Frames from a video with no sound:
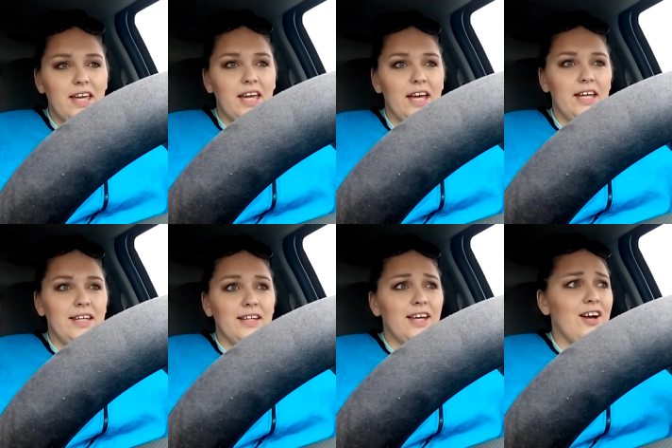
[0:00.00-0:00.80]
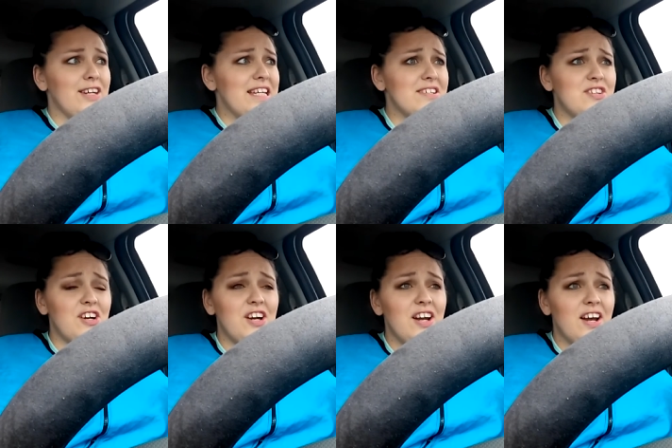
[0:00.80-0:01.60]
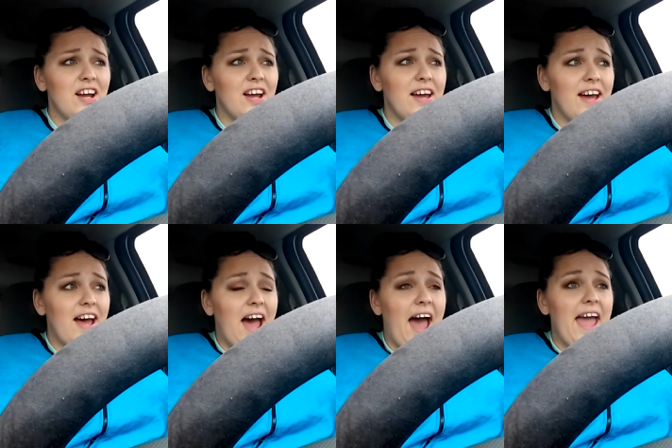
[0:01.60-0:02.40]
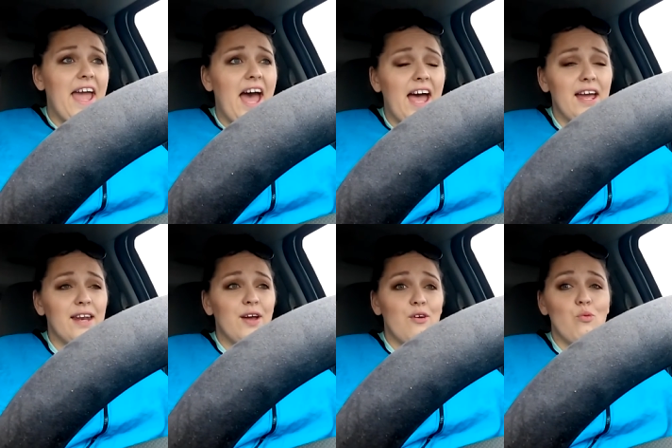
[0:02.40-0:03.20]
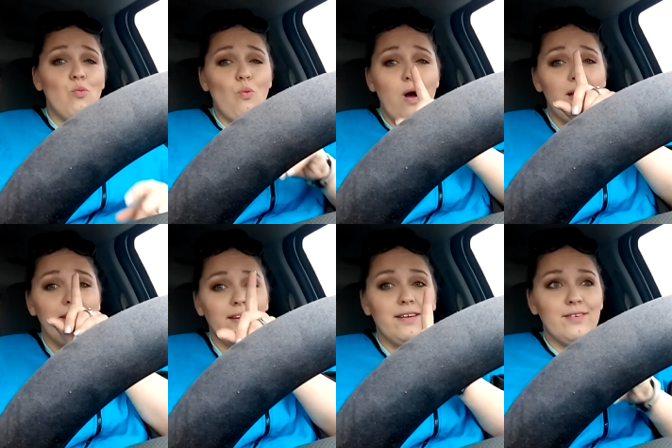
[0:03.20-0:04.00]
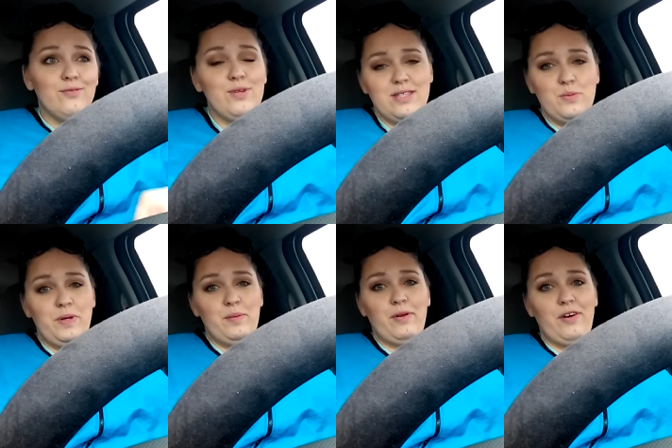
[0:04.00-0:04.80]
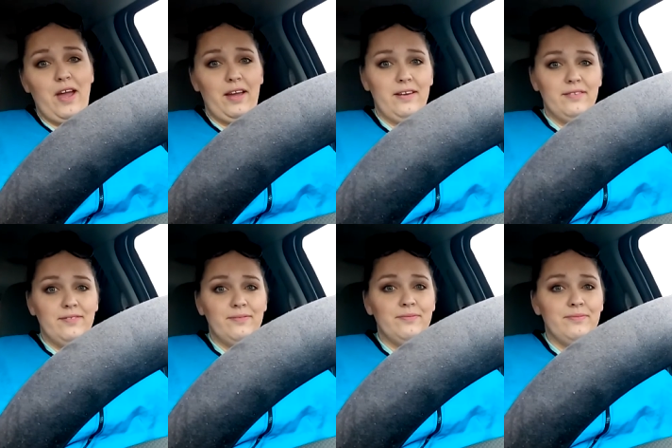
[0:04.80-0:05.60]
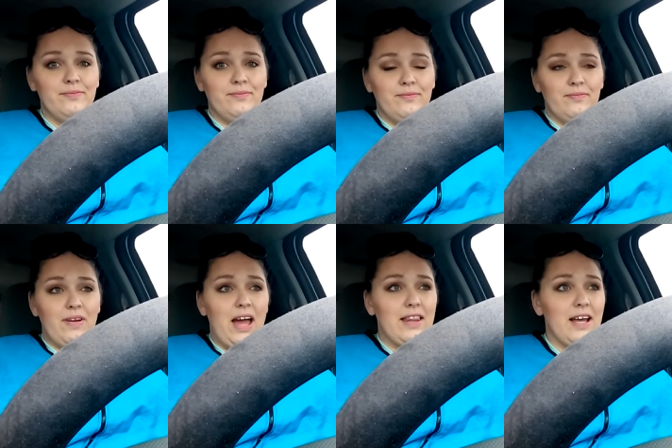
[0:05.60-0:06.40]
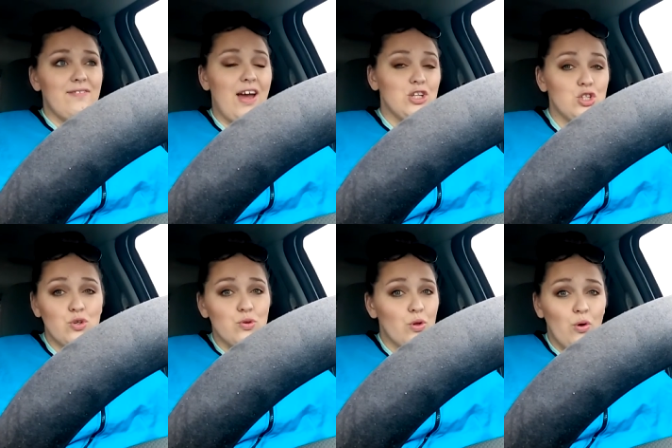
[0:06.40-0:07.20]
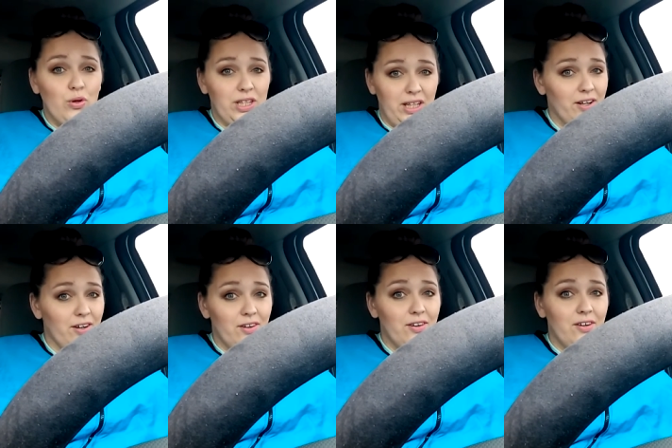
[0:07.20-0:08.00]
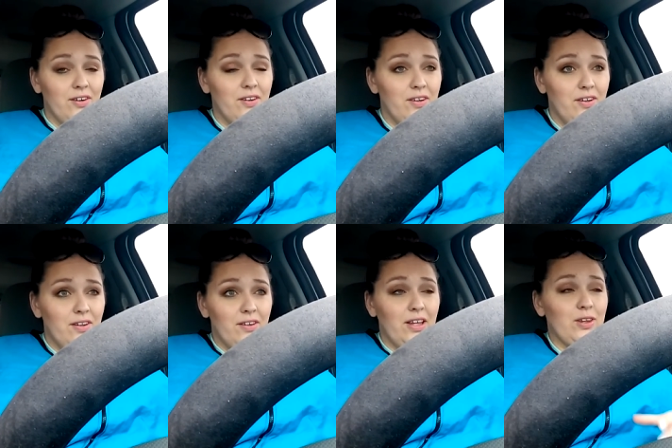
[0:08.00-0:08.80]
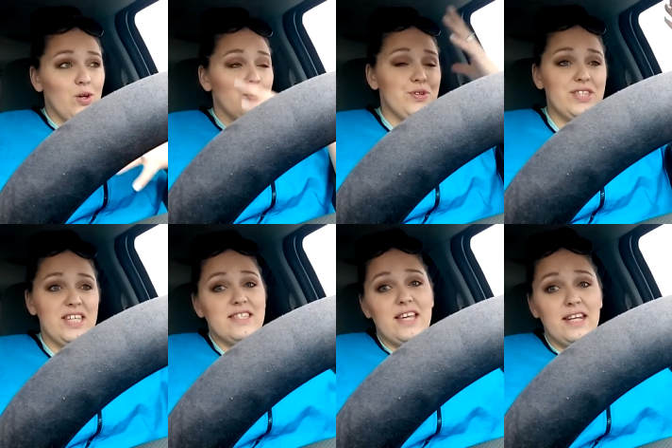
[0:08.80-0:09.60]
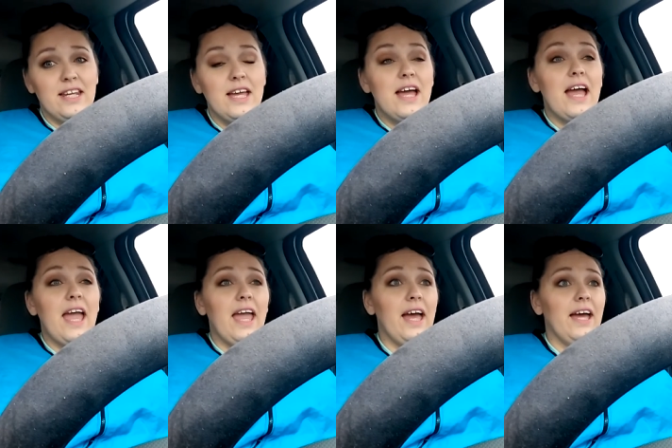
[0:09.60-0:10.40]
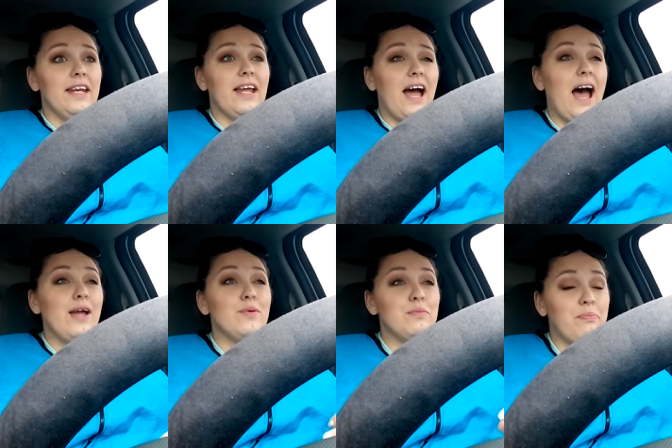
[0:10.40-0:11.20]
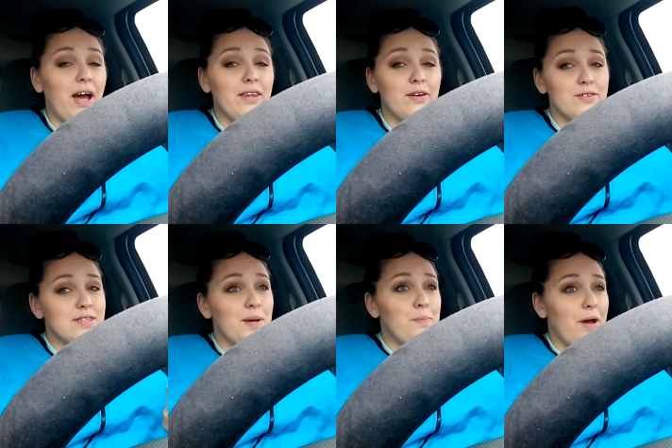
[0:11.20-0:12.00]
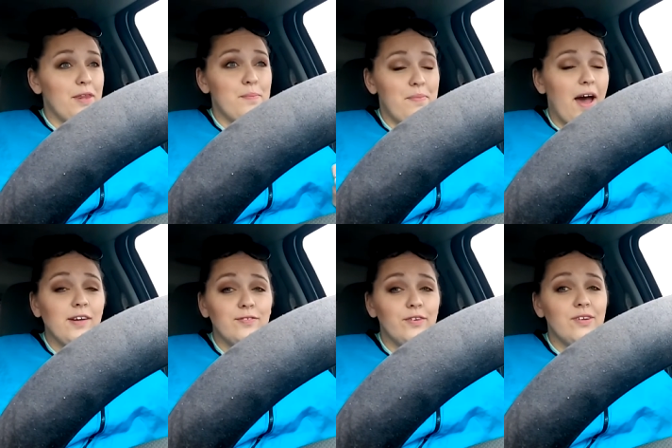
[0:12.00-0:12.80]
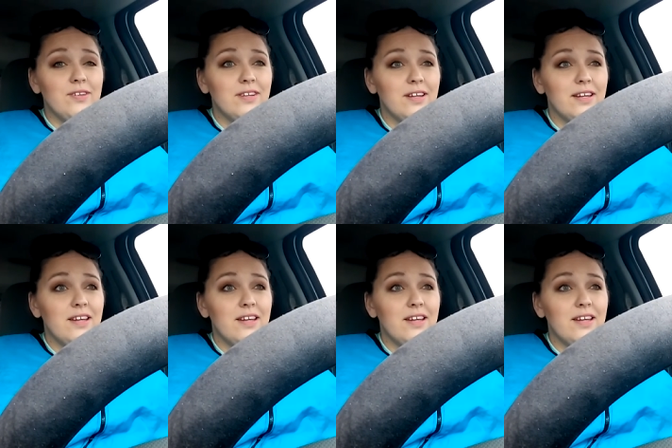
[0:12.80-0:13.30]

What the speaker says: And like on Easter, I had 1 Reese's peanut butter egg. I think I've had 2 the whole year, like the whole season. And I would buy those like by the bagful